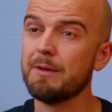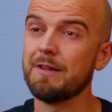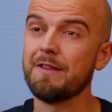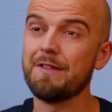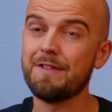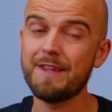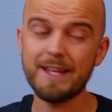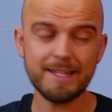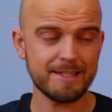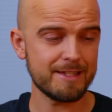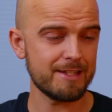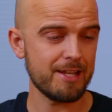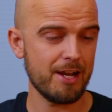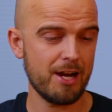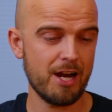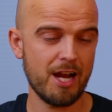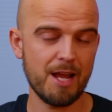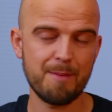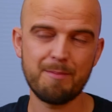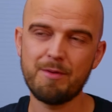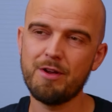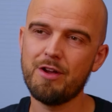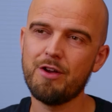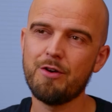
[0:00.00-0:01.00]
But this
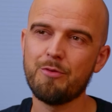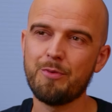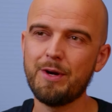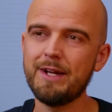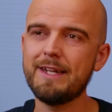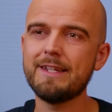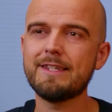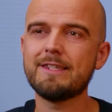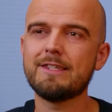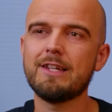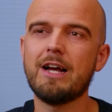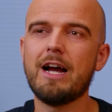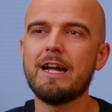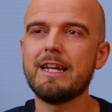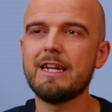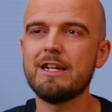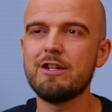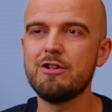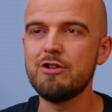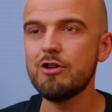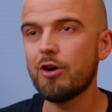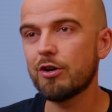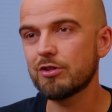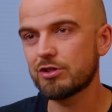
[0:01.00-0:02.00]
time, we
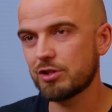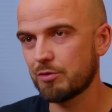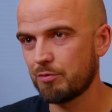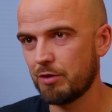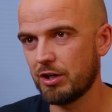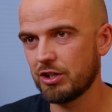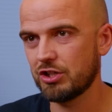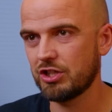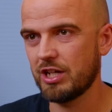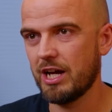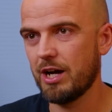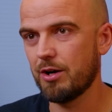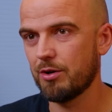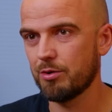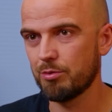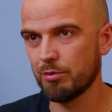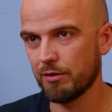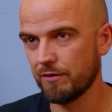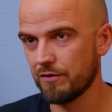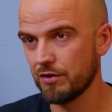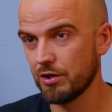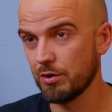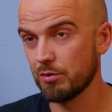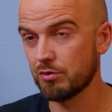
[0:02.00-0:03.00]
decided not to rush out a
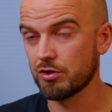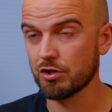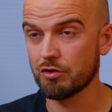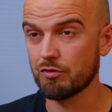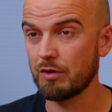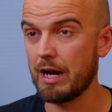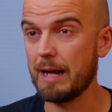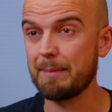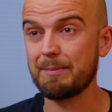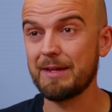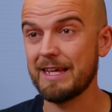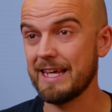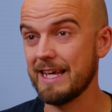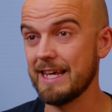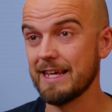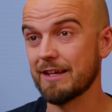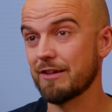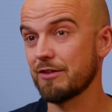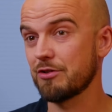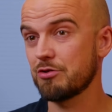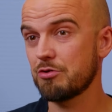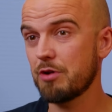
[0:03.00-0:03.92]
review to grab the eager